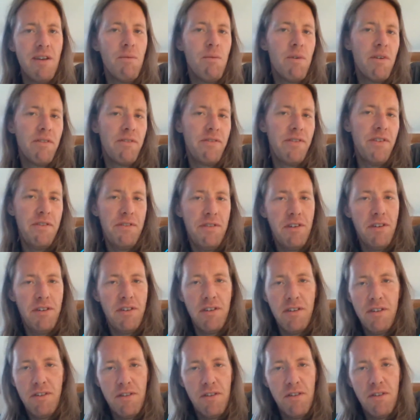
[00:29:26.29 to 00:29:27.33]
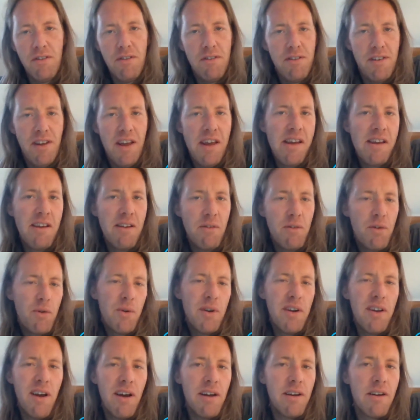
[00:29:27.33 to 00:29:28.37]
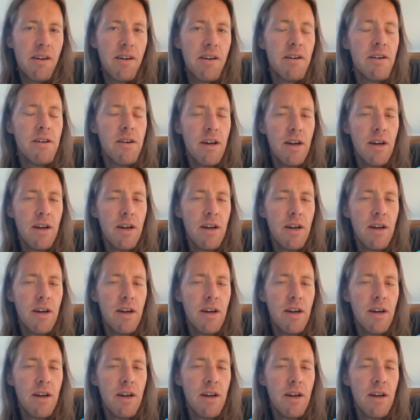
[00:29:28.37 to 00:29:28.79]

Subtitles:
150 to 210, 20, I don't know.